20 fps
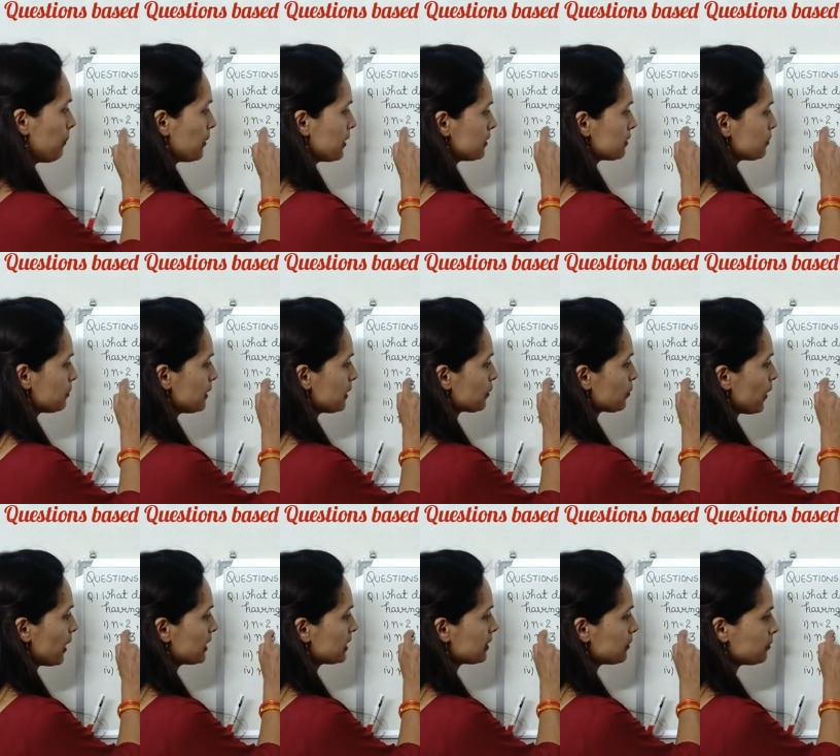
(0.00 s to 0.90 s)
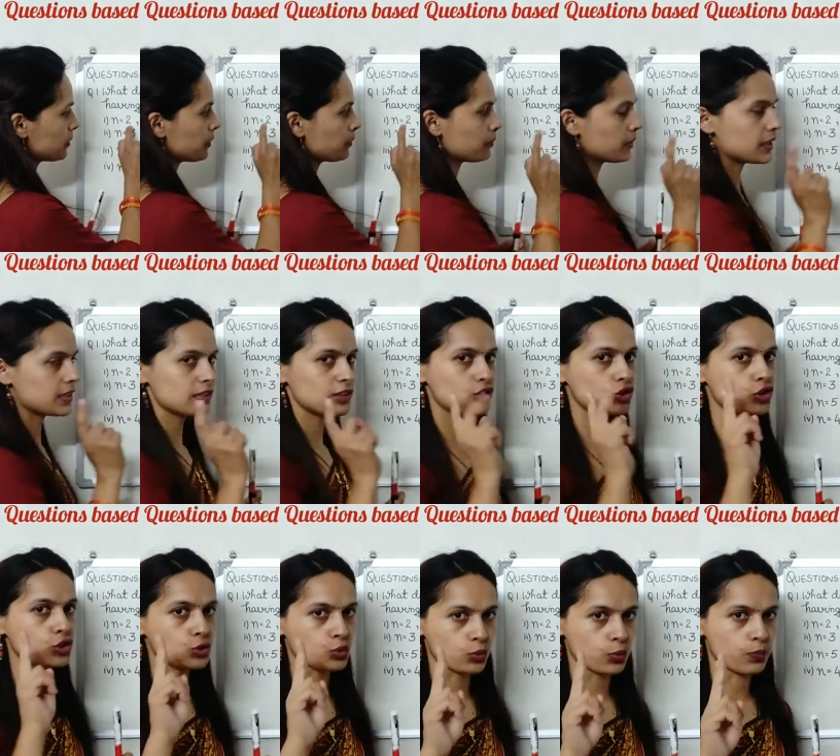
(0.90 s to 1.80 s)
Principal quantum number is
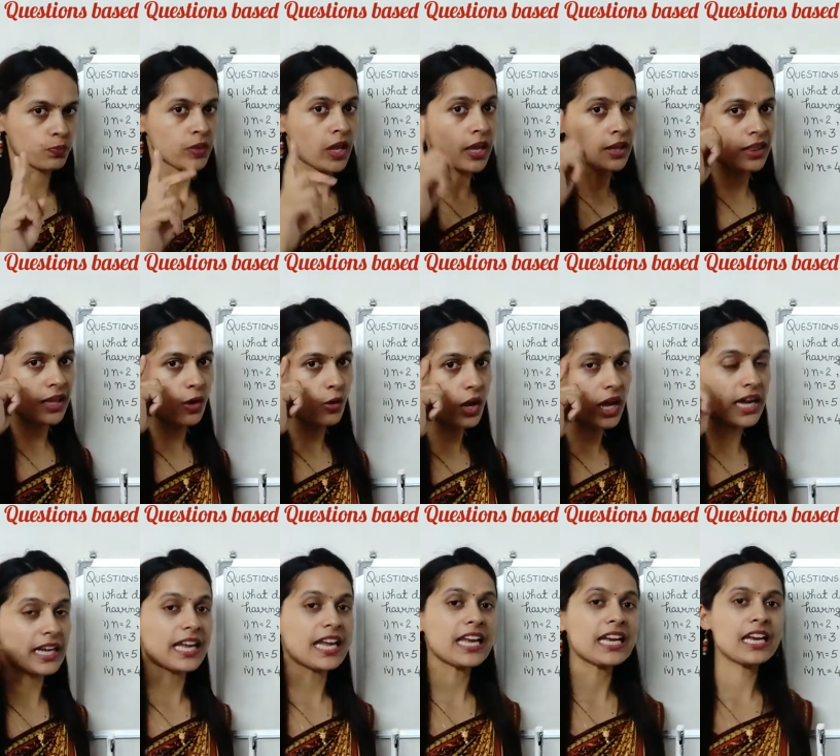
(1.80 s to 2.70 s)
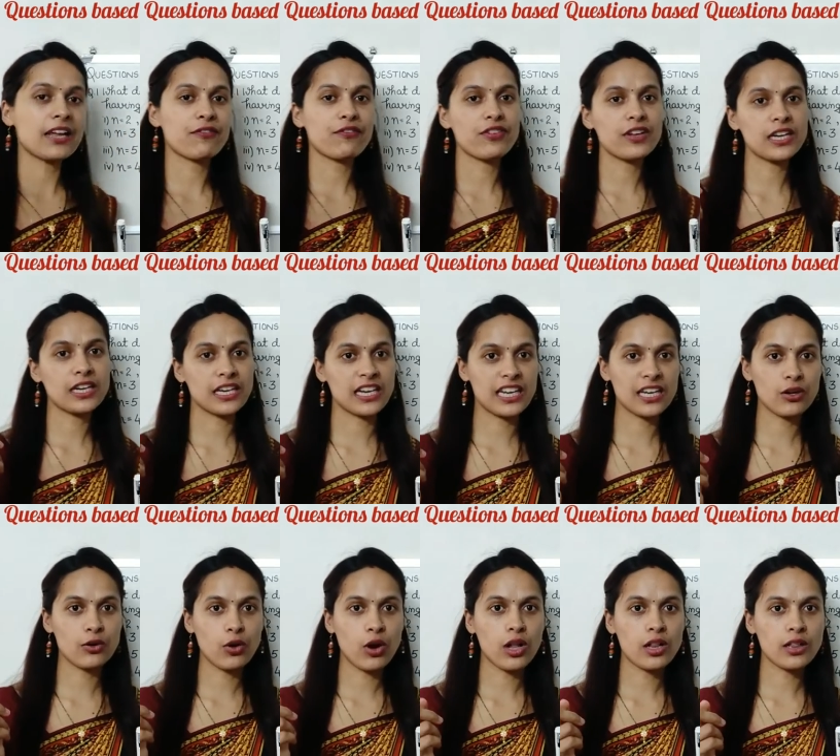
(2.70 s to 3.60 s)
2. Now again, if we
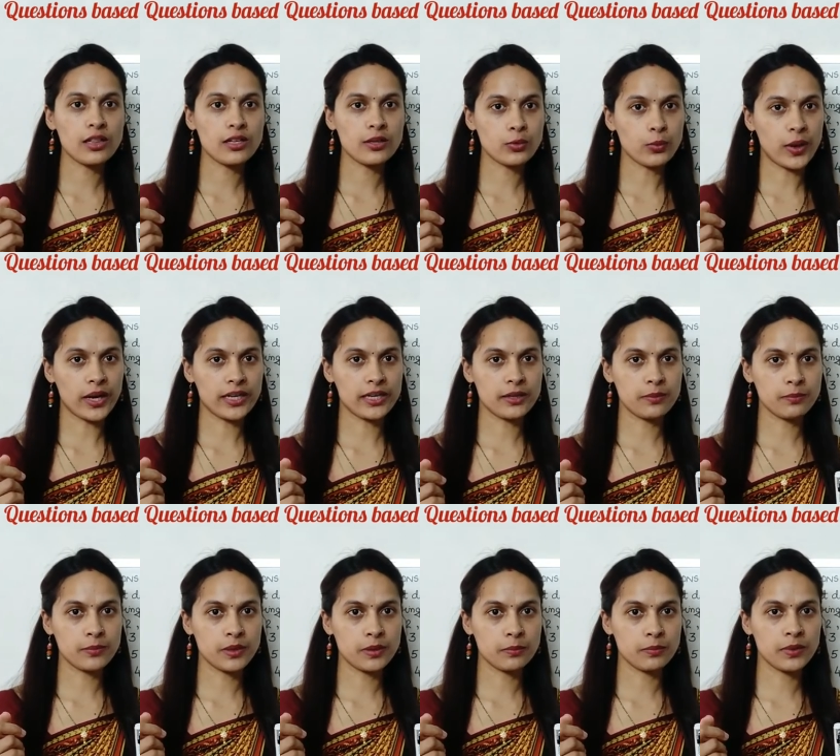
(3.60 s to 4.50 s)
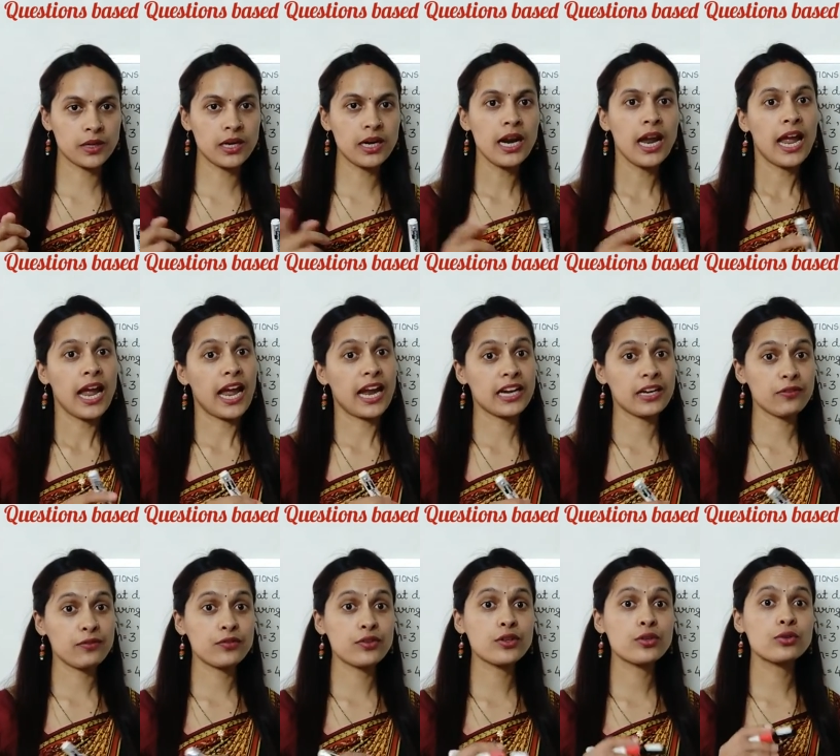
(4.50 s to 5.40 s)
recall the quantum number, and
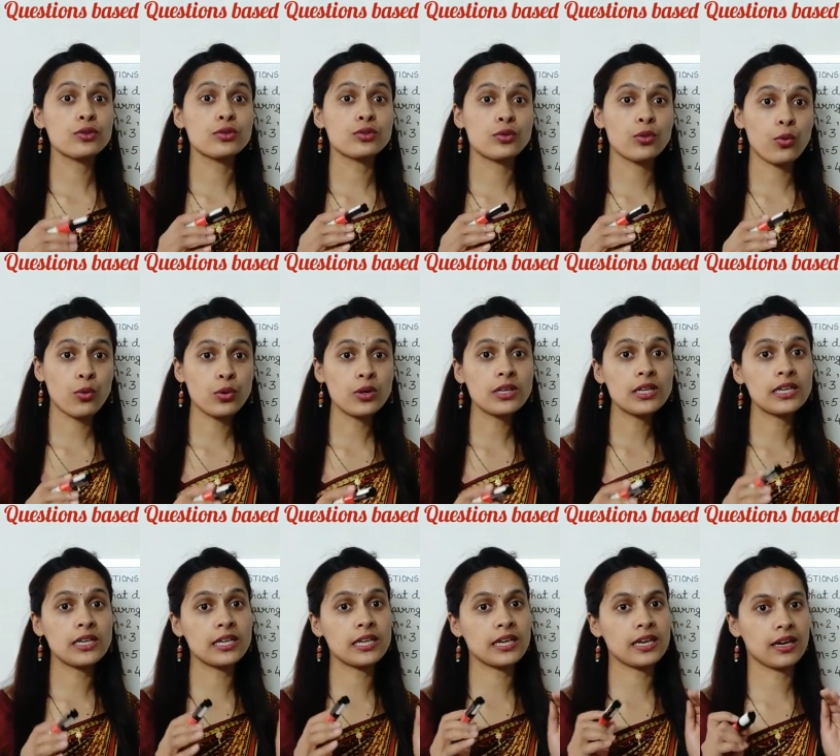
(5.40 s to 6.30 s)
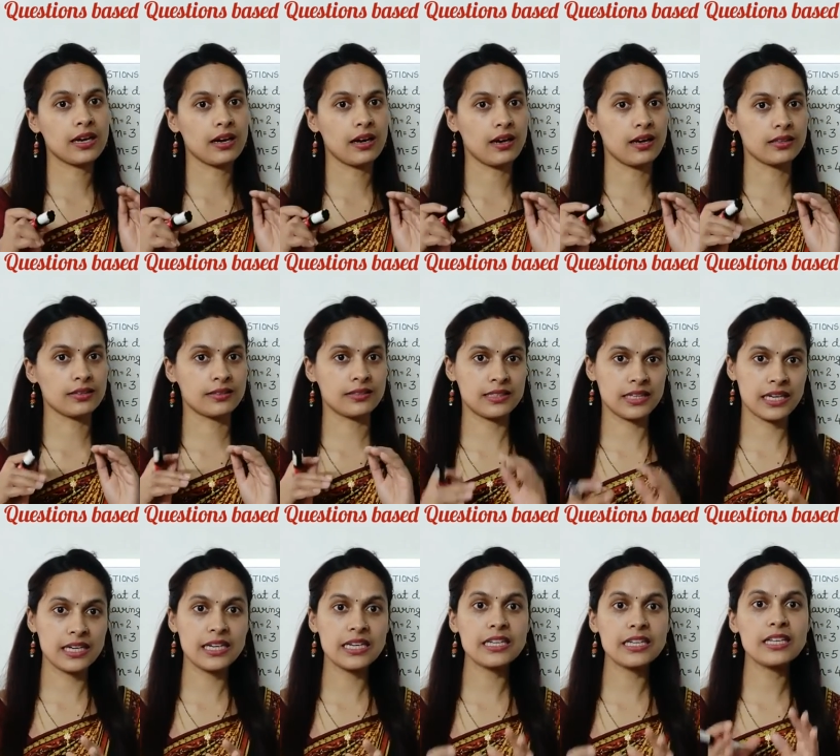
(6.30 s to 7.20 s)
if you don't
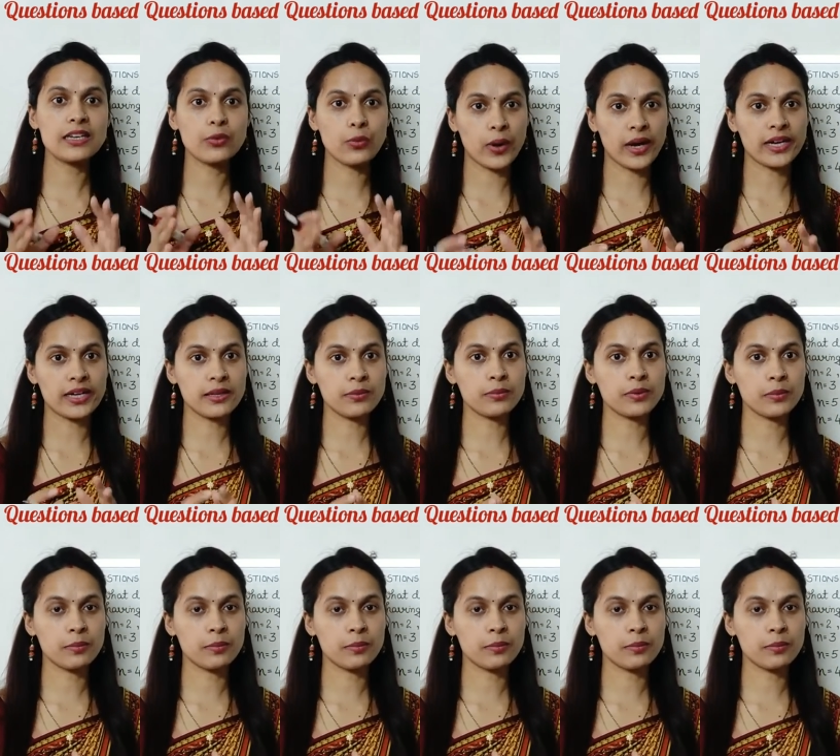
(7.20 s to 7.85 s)
study the quantum